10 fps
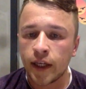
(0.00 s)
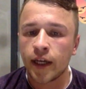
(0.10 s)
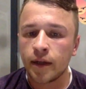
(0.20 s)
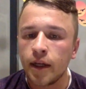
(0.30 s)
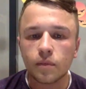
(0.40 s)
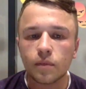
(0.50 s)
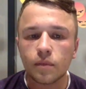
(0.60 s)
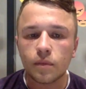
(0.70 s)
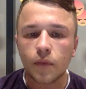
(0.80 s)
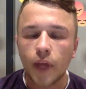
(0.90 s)
yeah,
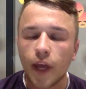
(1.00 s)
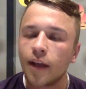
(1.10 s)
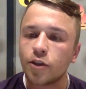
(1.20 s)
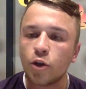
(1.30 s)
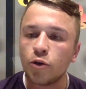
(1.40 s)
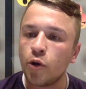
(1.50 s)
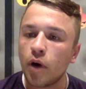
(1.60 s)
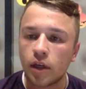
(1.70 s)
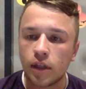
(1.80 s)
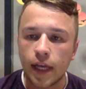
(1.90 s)
yeah. So you
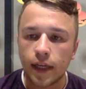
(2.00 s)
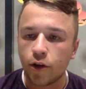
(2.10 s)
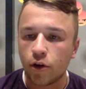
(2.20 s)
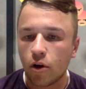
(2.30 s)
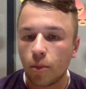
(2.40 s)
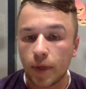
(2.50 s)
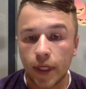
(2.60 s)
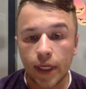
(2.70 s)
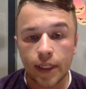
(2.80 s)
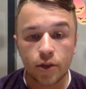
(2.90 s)
are like your
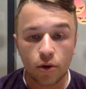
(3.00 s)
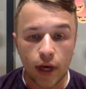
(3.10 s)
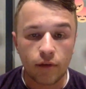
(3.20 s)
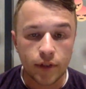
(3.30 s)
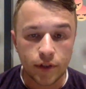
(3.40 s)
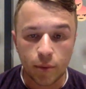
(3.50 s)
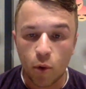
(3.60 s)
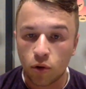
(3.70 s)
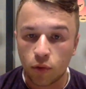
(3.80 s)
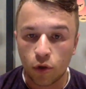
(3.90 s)
company is okay with
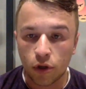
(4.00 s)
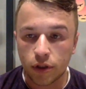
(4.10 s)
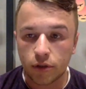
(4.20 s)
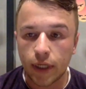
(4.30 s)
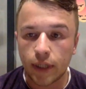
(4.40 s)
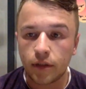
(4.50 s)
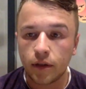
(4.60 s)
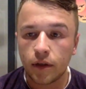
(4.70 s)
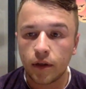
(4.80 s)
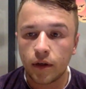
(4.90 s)
remote workers, right?
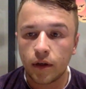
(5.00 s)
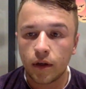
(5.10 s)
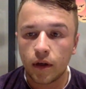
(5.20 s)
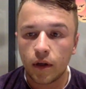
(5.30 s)
We're all